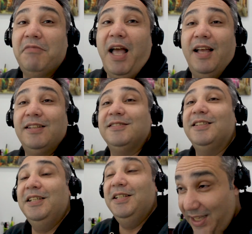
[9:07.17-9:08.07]
And
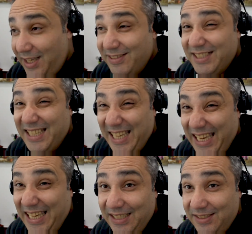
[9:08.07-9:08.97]
here's a
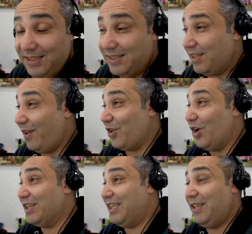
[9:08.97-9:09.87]
key. She said, I've
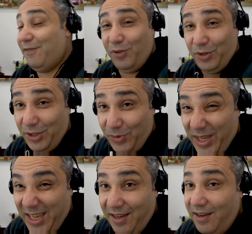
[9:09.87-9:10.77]
got a key for you
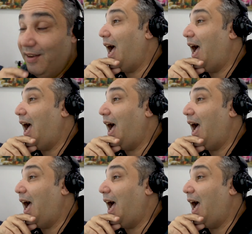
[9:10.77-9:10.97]
here.